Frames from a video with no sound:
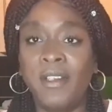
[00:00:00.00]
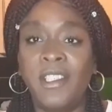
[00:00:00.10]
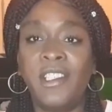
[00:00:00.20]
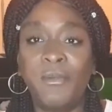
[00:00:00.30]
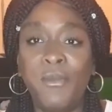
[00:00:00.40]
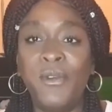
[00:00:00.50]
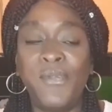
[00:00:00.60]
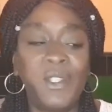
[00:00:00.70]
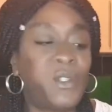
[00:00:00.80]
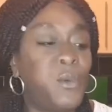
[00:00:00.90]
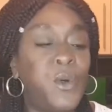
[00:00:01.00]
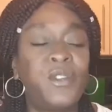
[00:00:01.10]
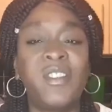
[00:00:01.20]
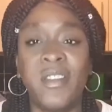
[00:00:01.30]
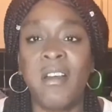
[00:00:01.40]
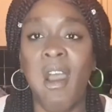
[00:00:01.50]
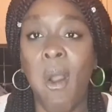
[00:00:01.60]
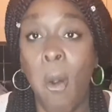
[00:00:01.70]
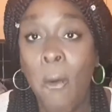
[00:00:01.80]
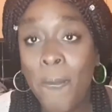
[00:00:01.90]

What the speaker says: he's moving towards Nicole.